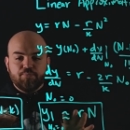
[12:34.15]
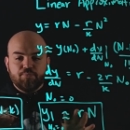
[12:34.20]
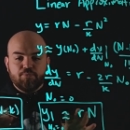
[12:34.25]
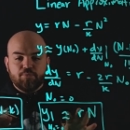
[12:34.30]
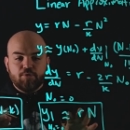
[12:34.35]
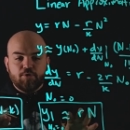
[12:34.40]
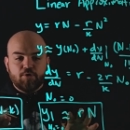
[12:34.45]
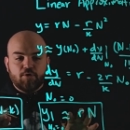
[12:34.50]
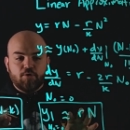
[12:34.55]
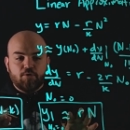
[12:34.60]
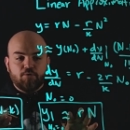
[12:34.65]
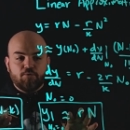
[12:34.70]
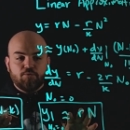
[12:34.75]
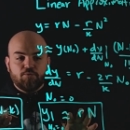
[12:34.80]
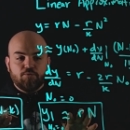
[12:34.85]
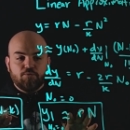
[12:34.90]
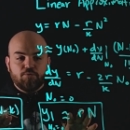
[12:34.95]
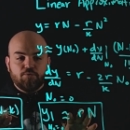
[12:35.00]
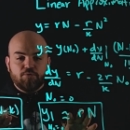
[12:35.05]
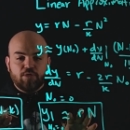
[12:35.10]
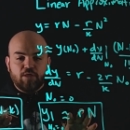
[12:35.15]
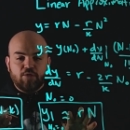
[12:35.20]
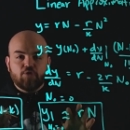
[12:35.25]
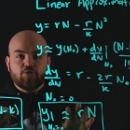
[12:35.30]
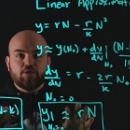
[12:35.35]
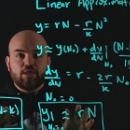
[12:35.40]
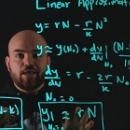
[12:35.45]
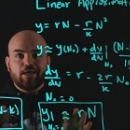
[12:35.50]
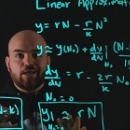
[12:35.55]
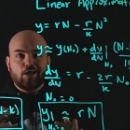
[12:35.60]
you know, they look
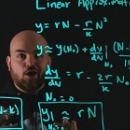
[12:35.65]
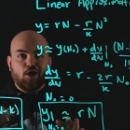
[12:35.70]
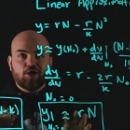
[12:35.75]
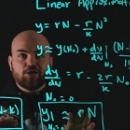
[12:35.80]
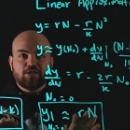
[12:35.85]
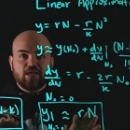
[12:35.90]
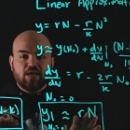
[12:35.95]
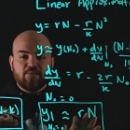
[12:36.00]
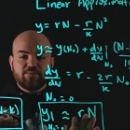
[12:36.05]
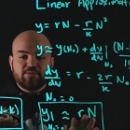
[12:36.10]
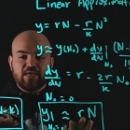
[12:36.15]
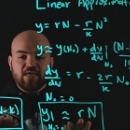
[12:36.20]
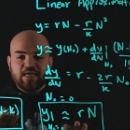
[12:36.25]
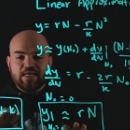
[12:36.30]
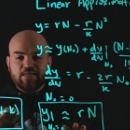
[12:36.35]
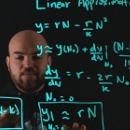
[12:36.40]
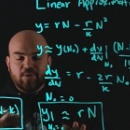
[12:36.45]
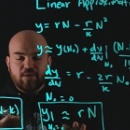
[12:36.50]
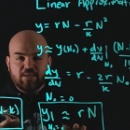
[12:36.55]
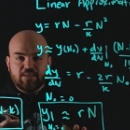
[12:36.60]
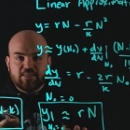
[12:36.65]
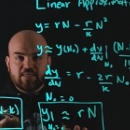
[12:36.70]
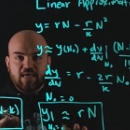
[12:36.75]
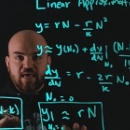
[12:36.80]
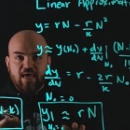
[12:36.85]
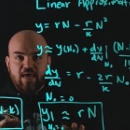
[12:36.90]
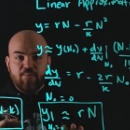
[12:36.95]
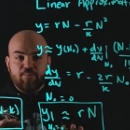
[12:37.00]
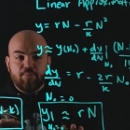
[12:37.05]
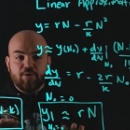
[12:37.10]
like an r times n minus
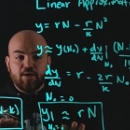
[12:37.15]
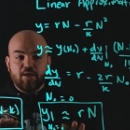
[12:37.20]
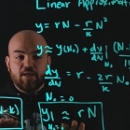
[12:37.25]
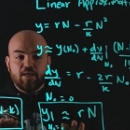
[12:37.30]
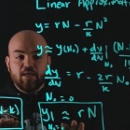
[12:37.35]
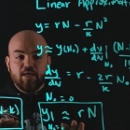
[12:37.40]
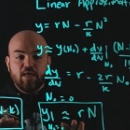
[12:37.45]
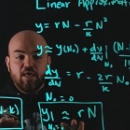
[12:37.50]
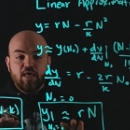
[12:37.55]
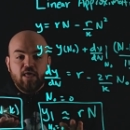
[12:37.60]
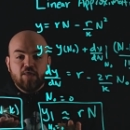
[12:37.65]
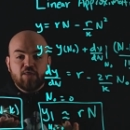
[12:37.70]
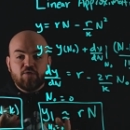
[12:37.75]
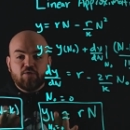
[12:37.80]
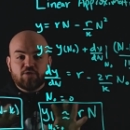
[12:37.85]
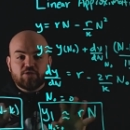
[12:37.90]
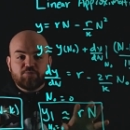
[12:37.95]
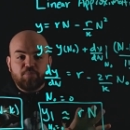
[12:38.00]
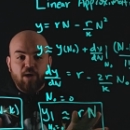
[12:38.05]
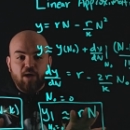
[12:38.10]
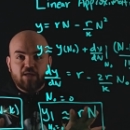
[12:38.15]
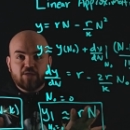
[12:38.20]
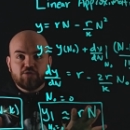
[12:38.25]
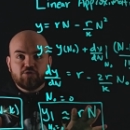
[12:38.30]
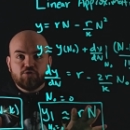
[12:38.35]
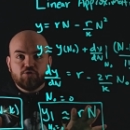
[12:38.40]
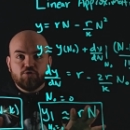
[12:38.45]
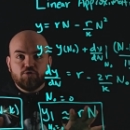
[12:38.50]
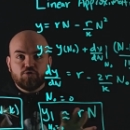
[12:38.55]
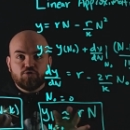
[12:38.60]
k, but the response
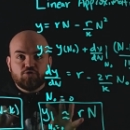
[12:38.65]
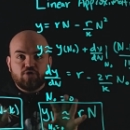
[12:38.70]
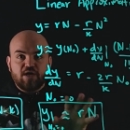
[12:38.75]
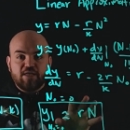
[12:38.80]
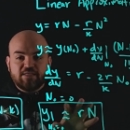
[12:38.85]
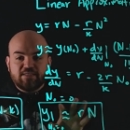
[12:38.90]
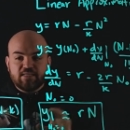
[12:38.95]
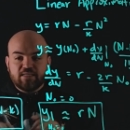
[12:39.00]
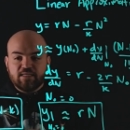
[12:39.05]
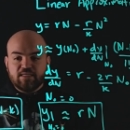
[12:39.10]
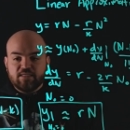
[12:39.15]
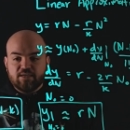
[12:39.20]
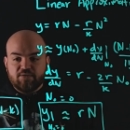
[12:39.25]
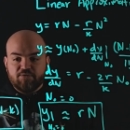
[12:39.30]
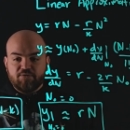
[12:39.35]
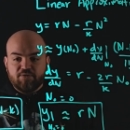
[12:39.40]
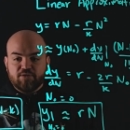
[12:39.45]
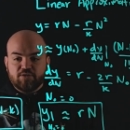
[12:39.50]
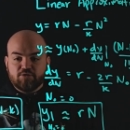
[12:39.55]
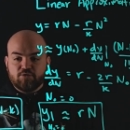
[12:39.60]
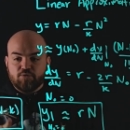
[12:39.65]
could look drastically different.